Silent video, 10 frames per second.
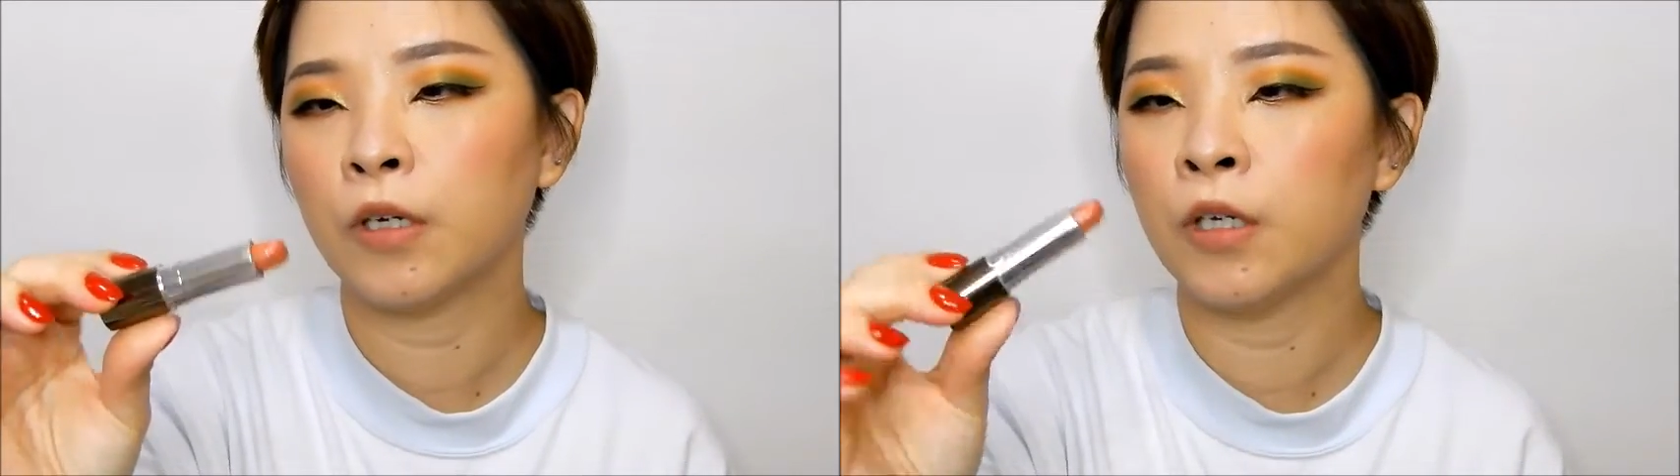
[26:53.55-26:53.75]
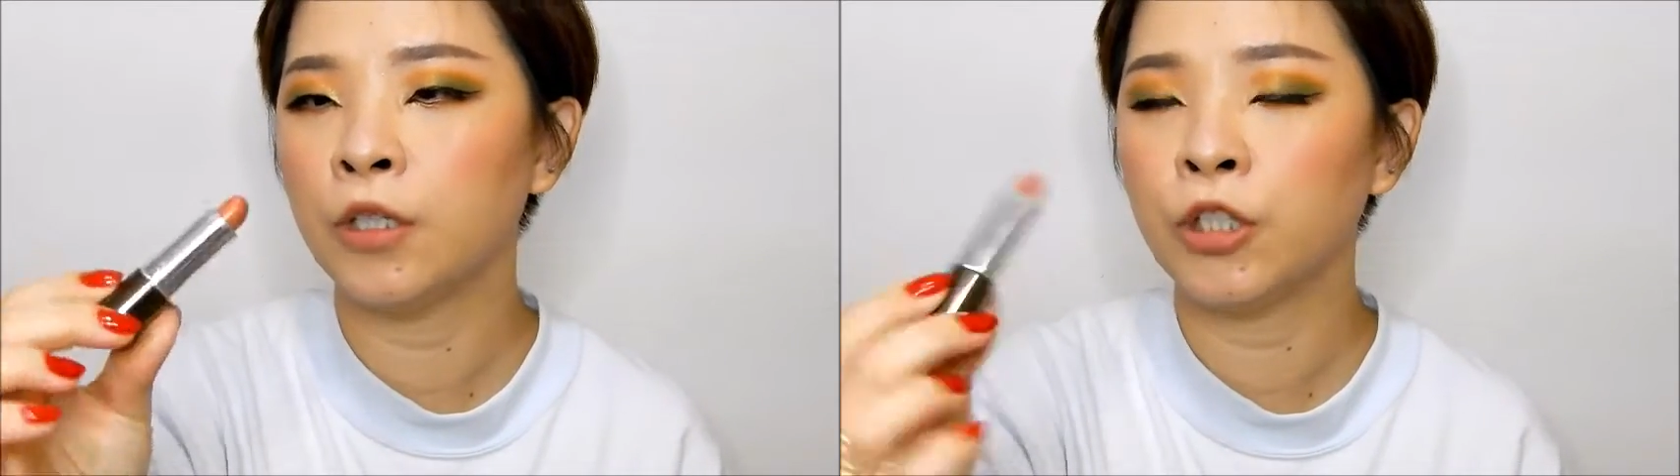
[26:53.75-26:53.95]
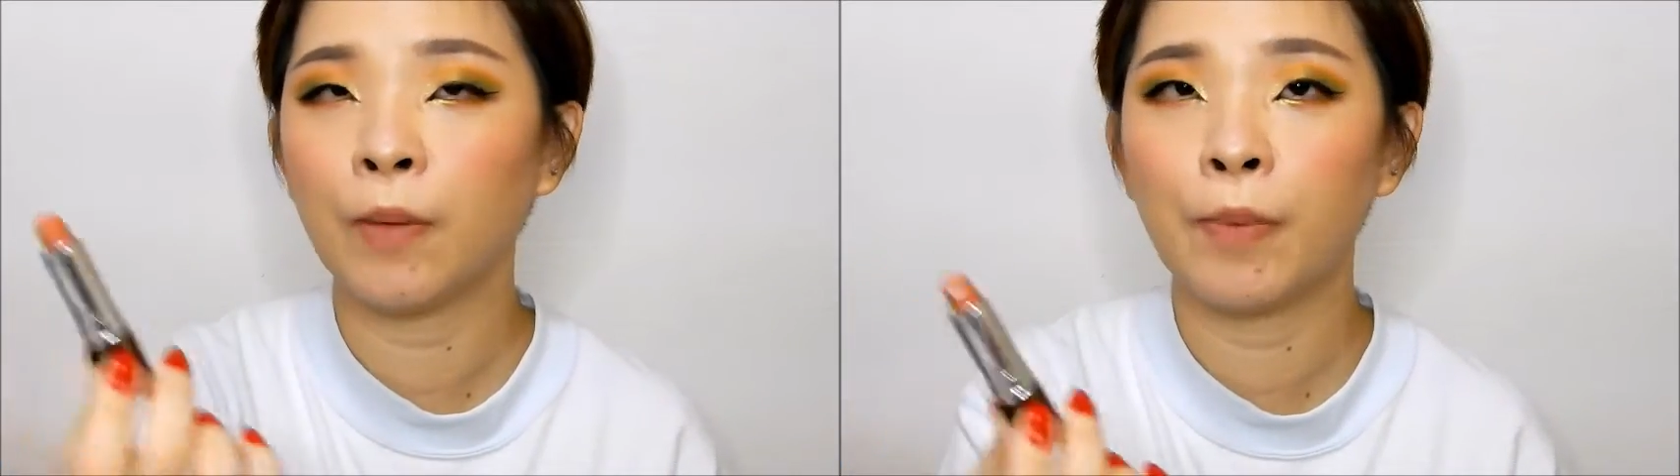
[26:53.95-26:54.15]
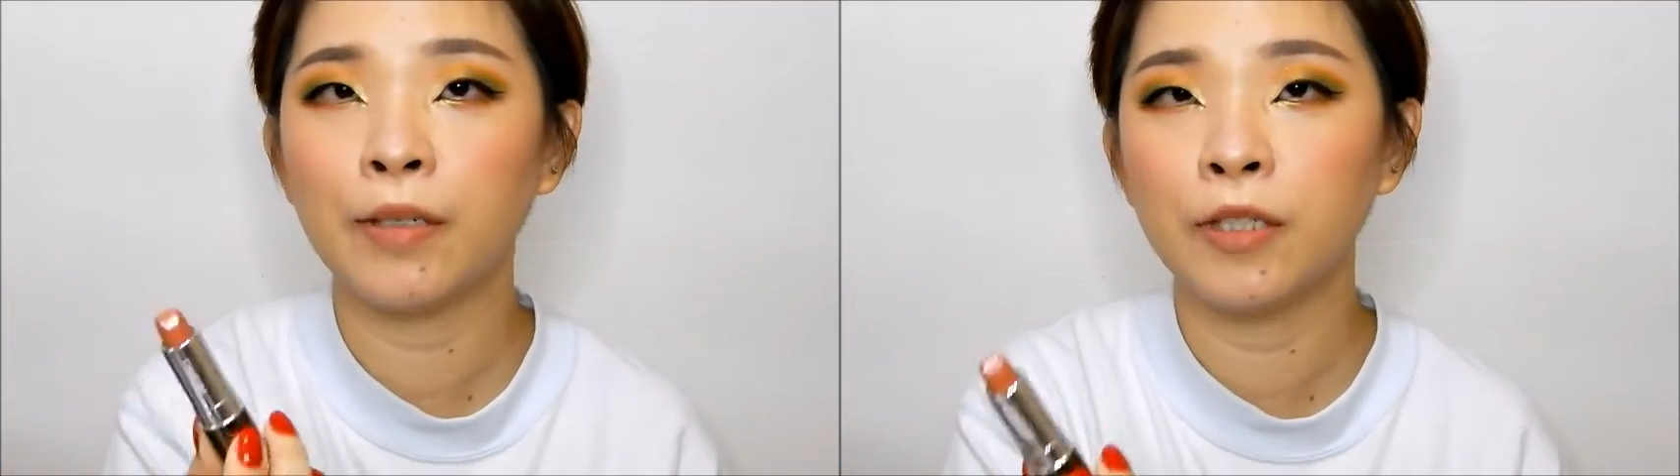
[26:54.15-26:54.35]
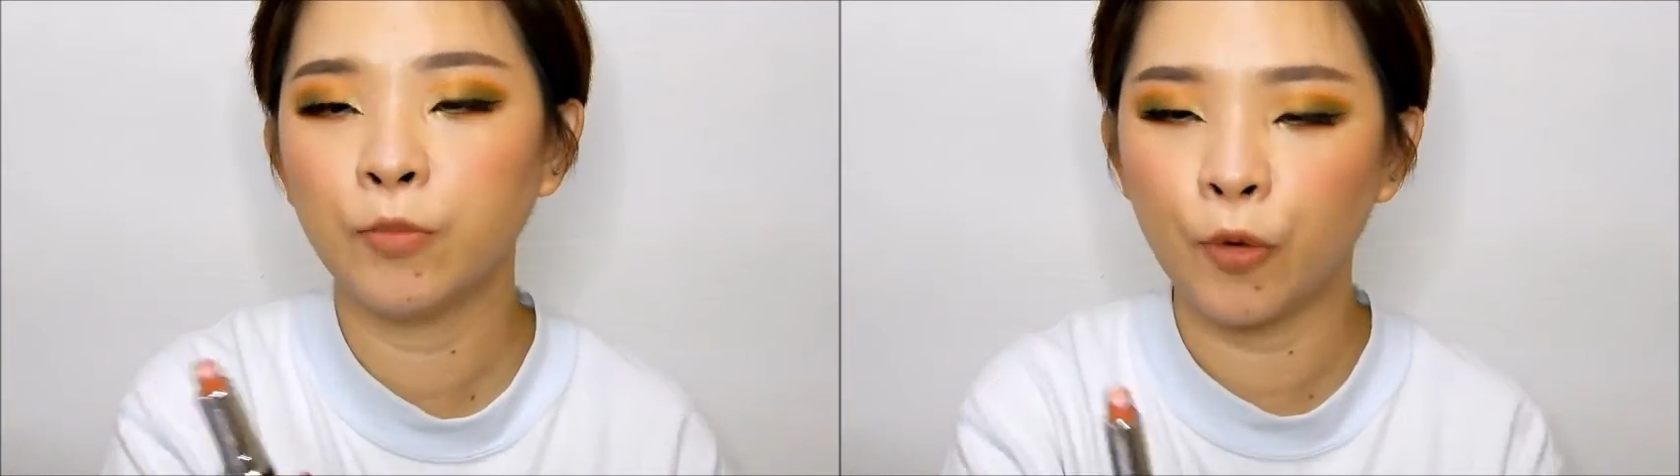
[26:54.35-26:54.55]
a
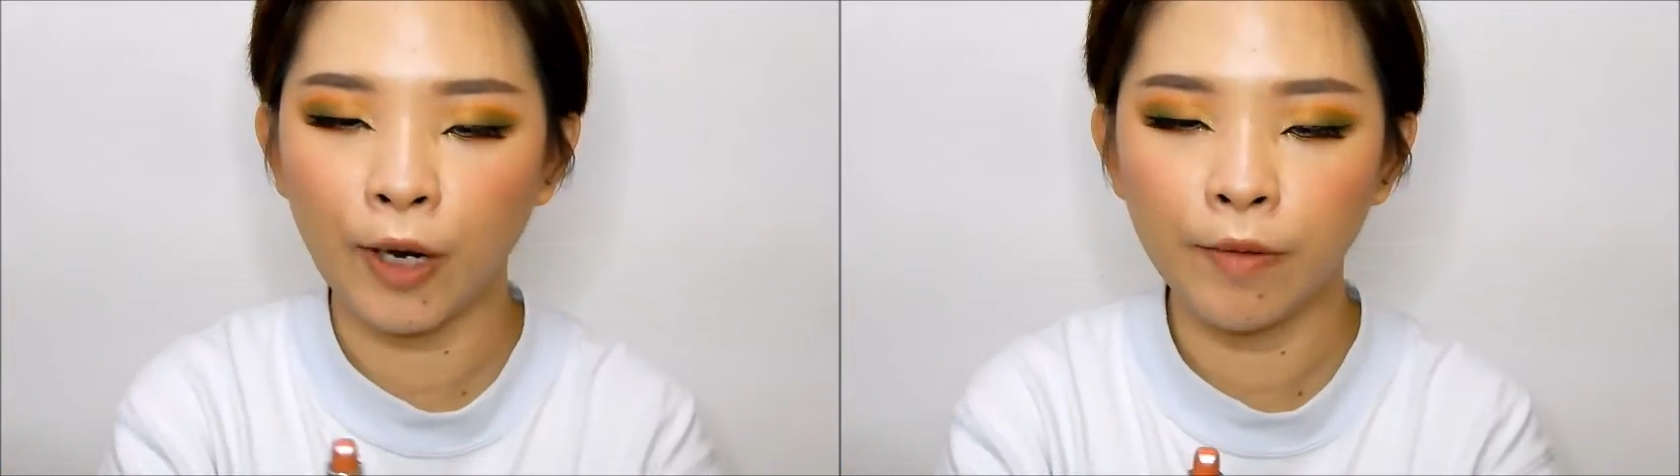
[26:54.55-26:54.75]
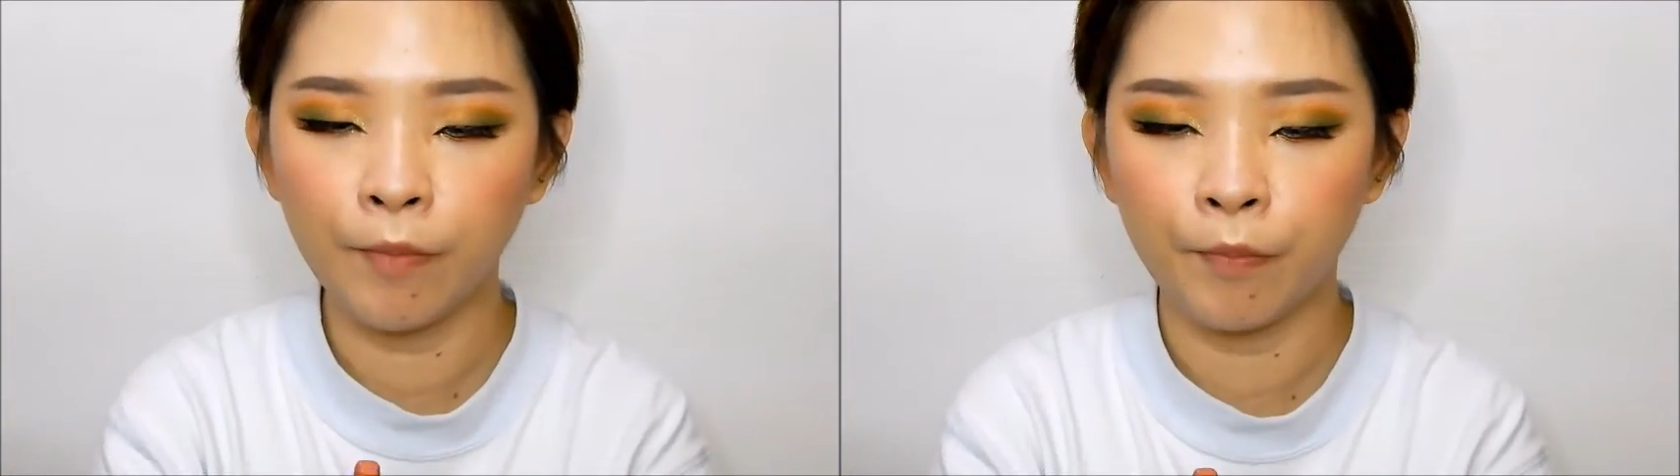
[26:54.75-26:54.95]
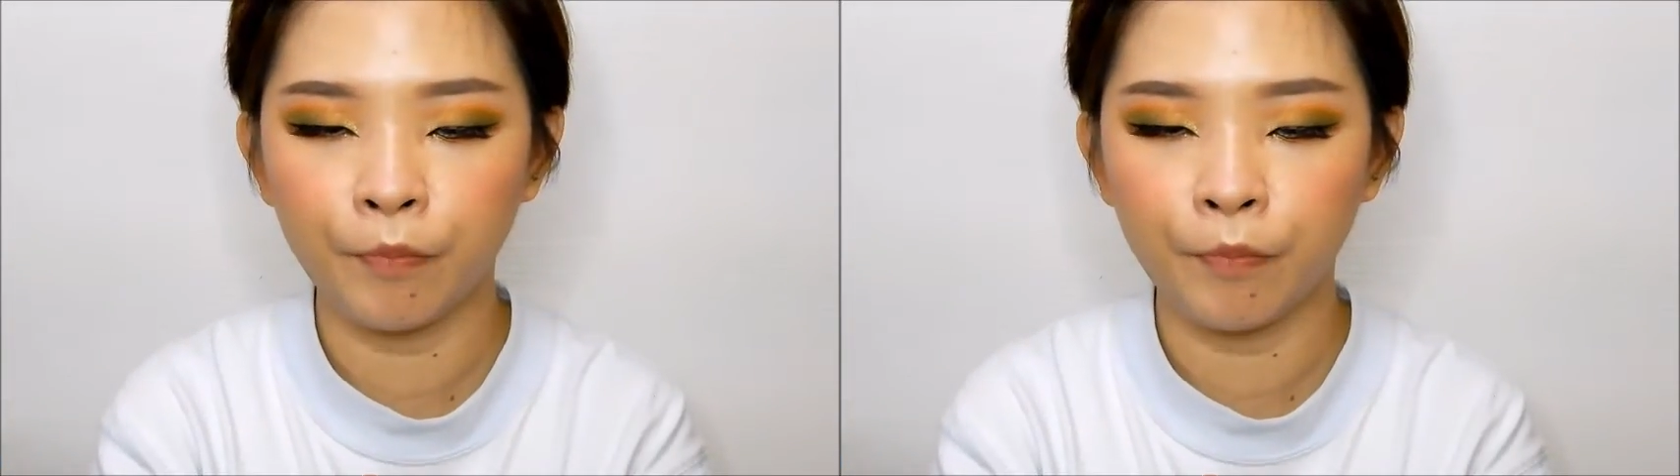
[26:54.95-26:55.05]
Japanese brand.